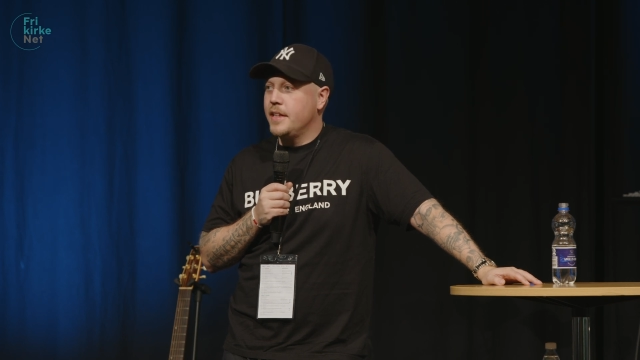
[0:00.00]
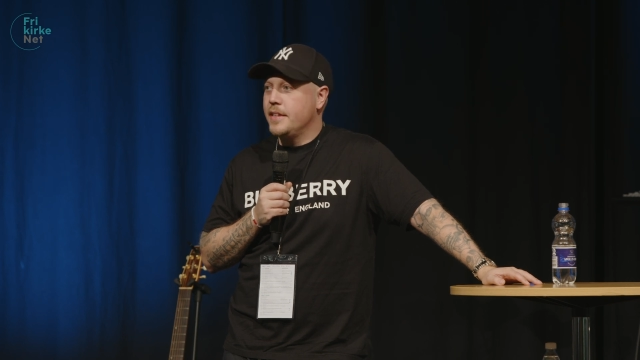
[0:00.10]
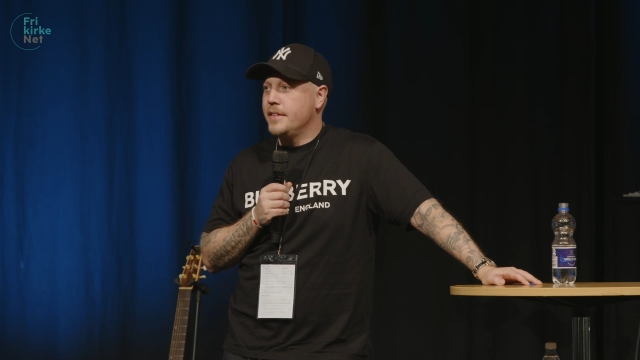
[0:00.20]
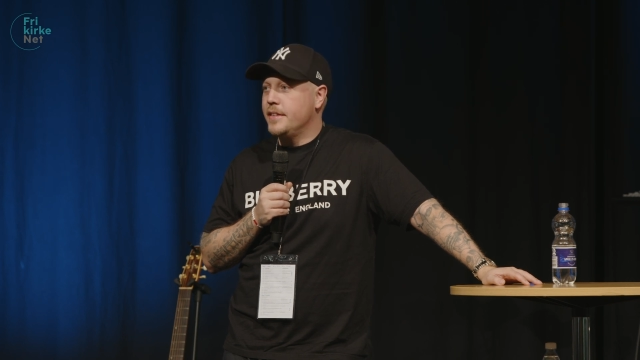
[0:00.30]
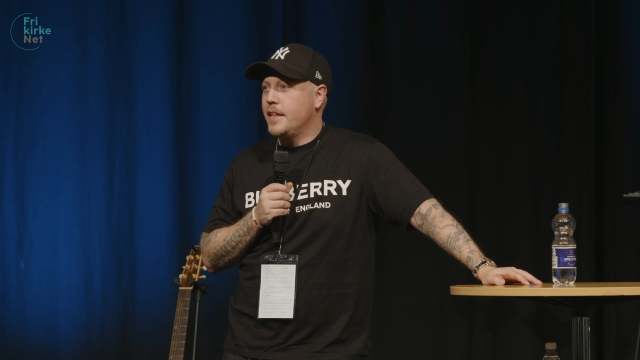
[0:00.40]

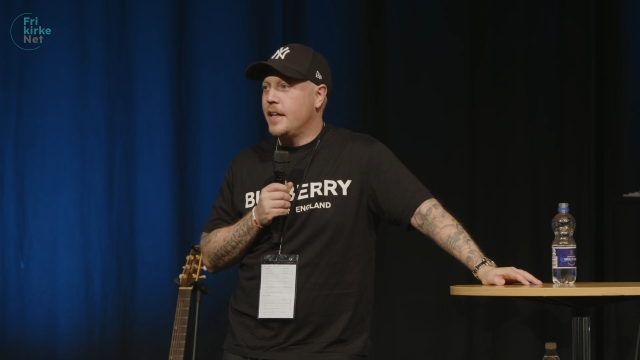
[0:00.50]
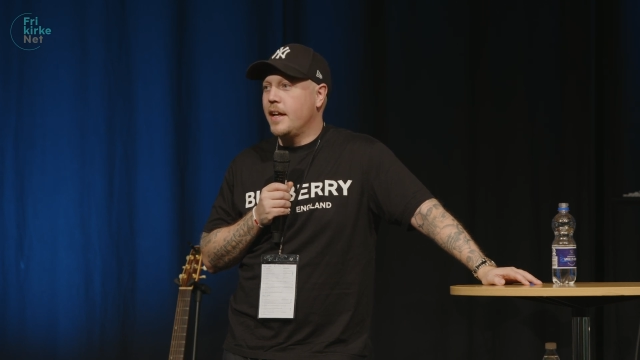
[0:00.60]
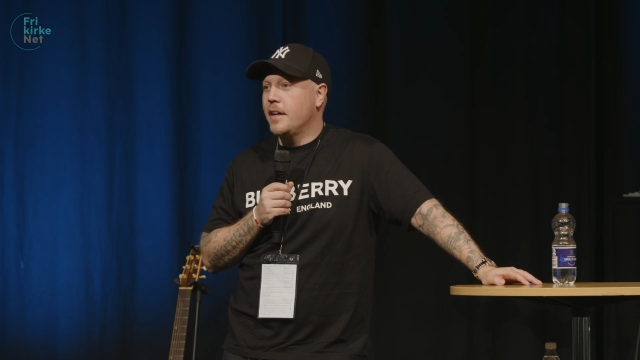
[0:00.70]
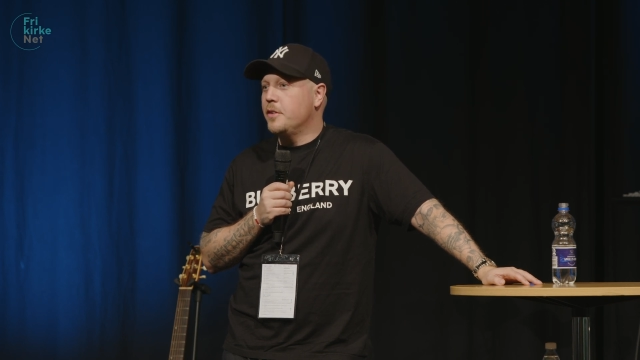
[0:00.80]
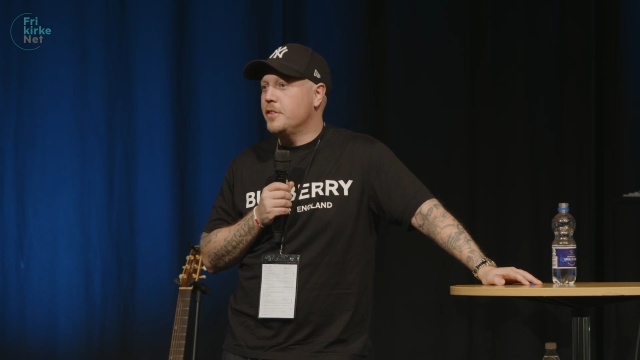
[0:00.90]
and
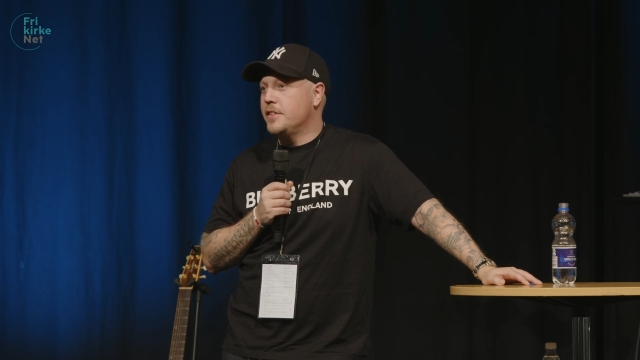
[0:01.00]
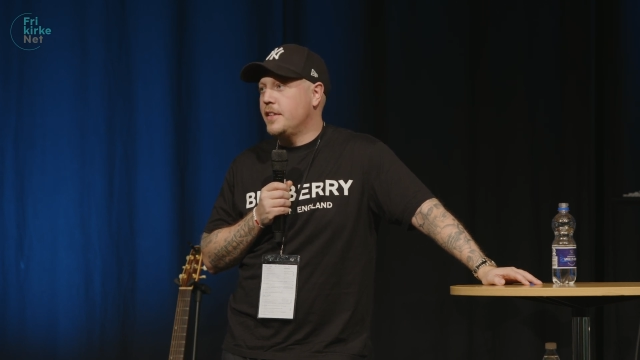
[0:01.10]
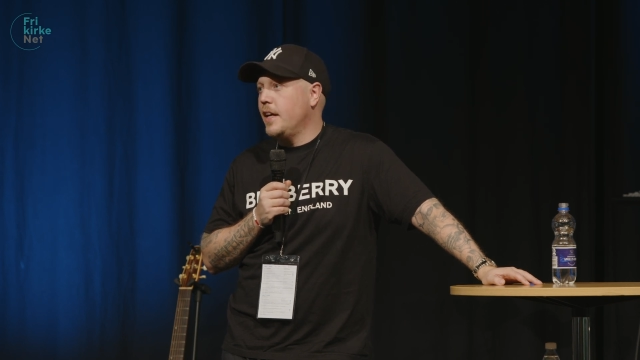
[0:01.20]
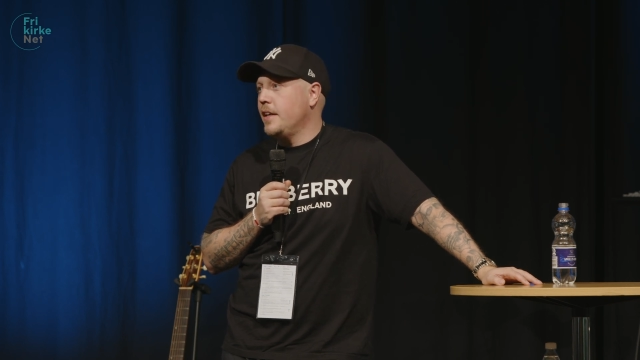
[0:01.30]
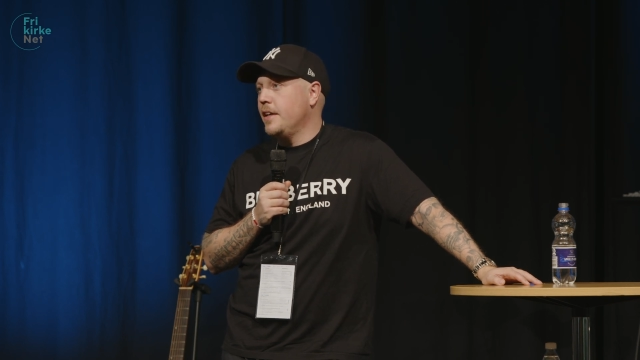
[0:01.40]
I could
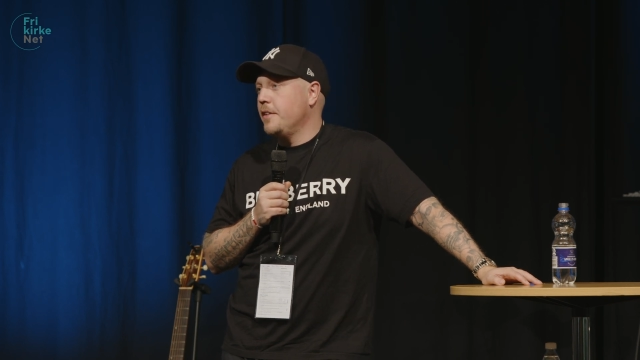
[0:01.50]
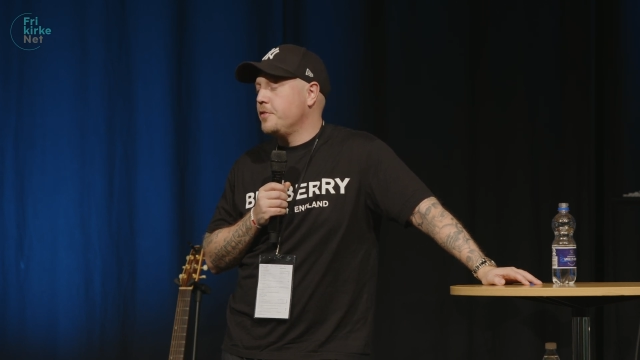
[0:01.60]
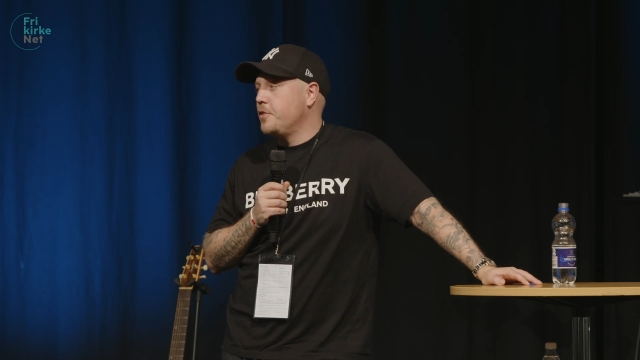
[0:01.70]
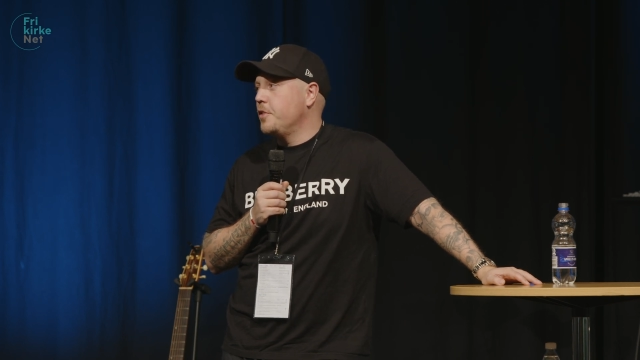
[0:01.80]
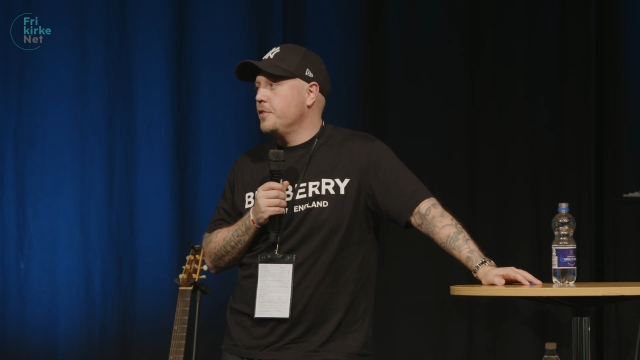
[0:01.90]
stand here
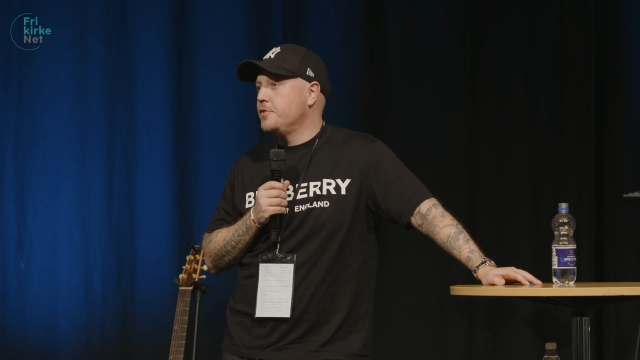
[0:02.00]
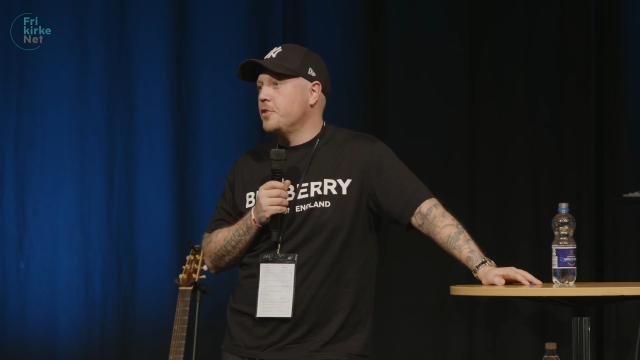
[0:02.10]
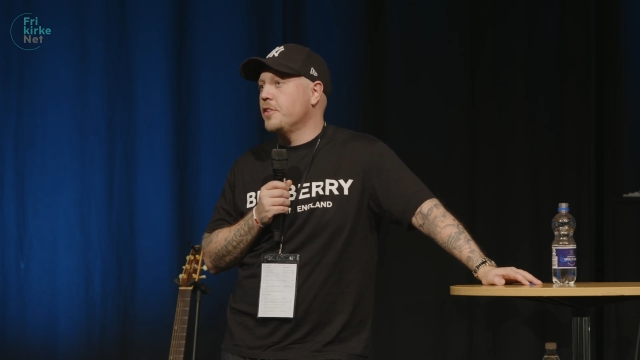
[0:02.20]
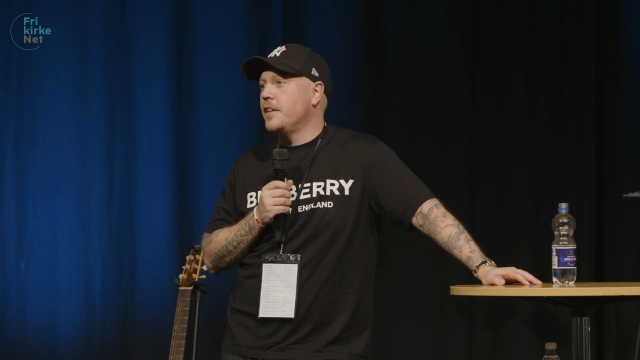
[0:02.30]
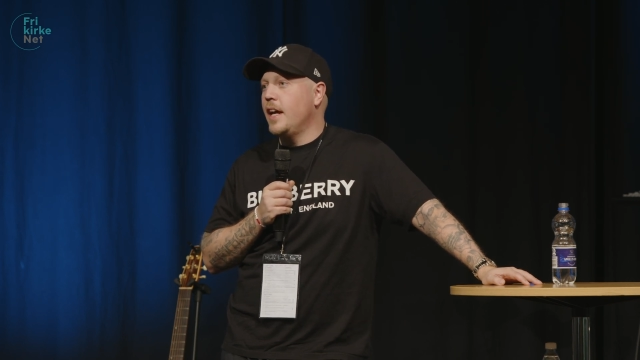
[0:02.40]

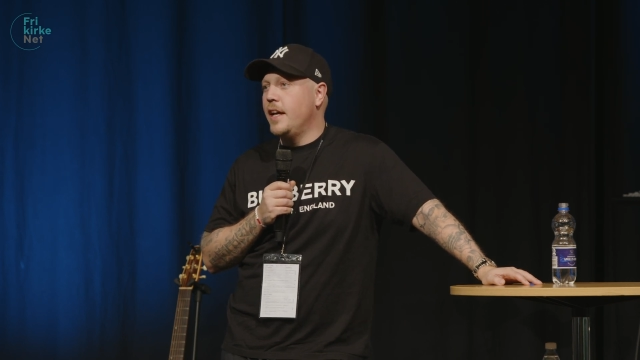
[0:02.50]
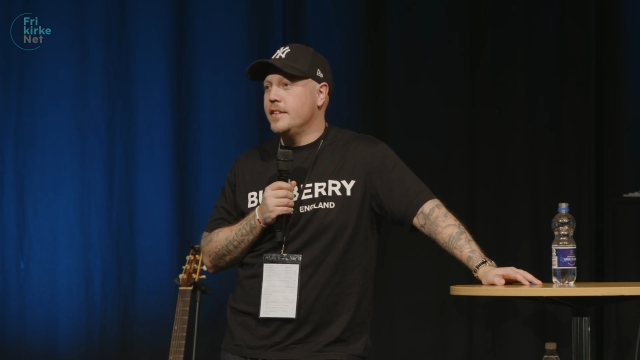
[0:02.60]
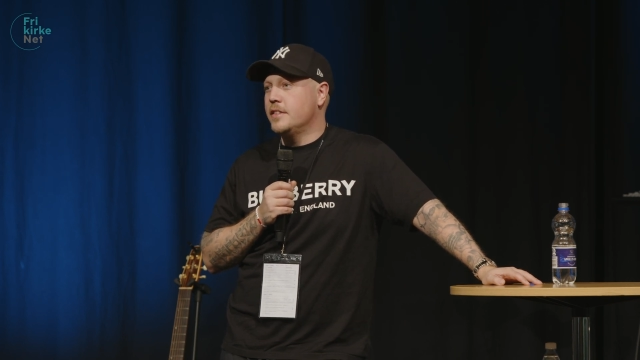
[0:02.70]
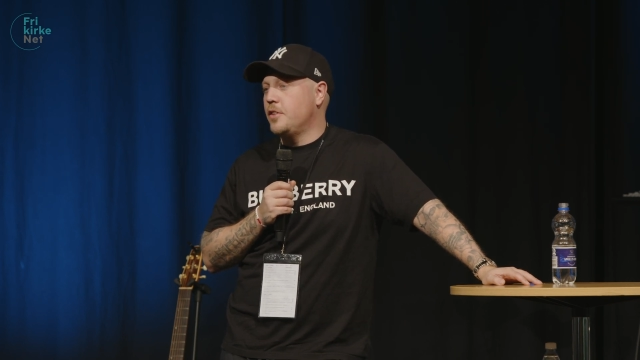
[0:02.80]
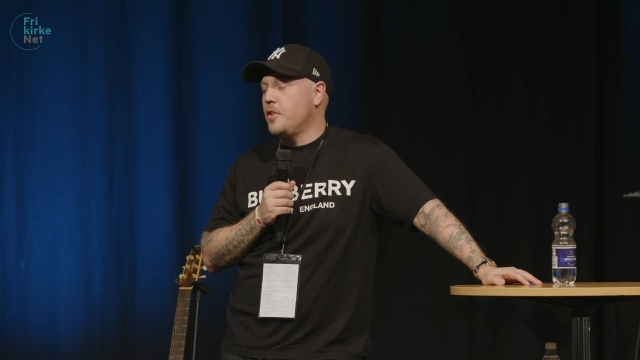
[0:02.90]
for
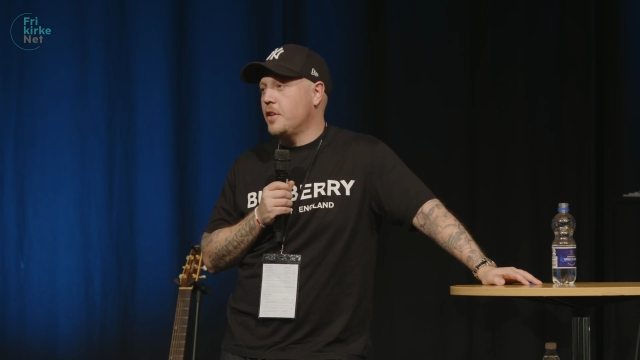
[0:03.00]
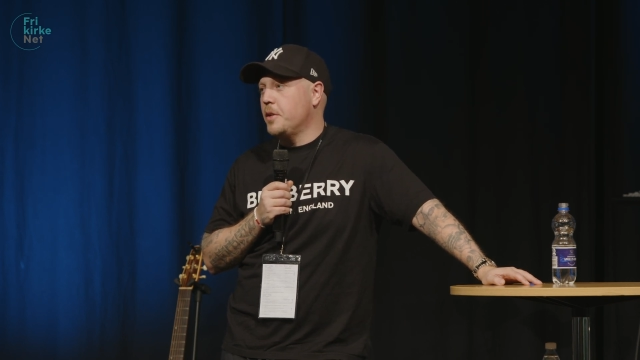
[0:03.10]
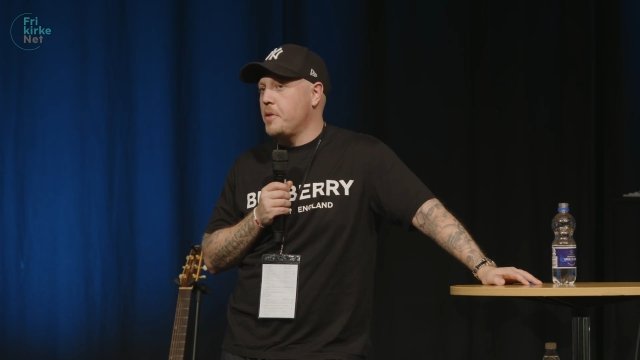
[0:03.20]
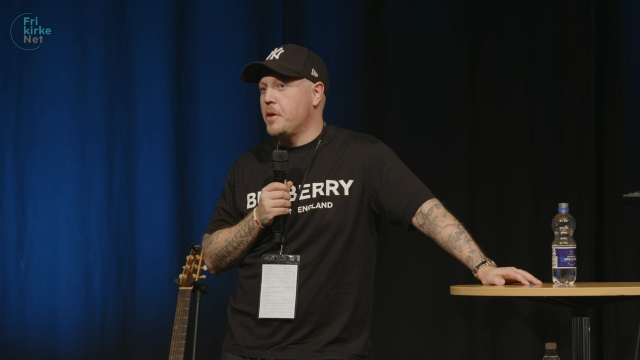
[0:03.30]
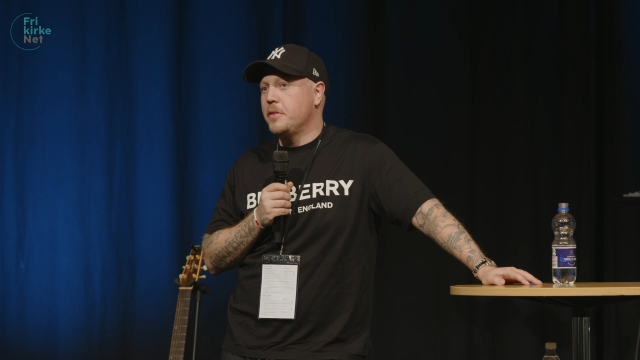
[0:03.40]
days
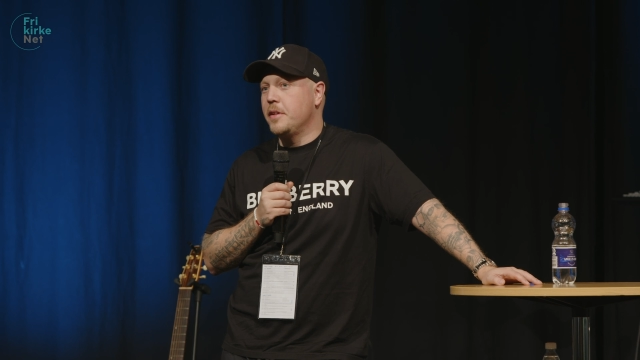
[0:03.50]
talking about